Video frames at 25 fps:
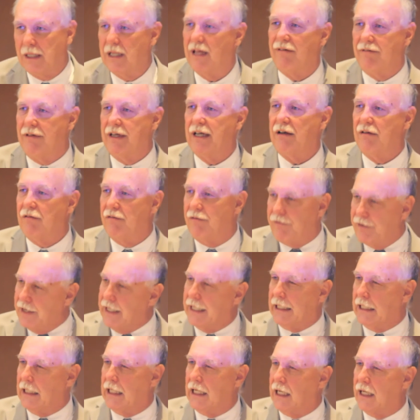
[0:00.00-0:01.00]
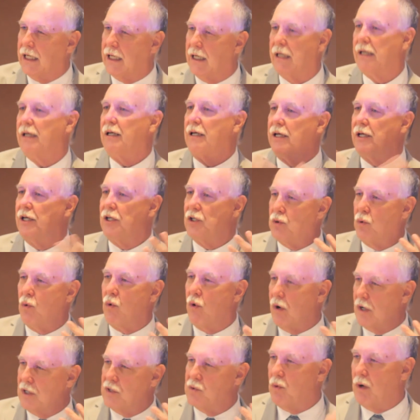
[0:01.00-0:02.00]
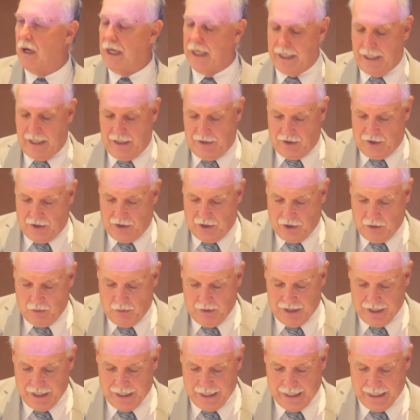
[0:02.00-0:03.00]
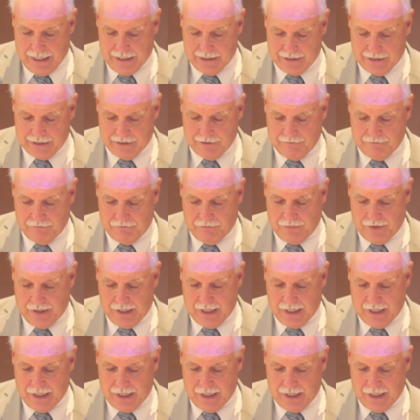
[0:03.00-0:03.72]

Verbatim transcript: loving feeling towards one another within us.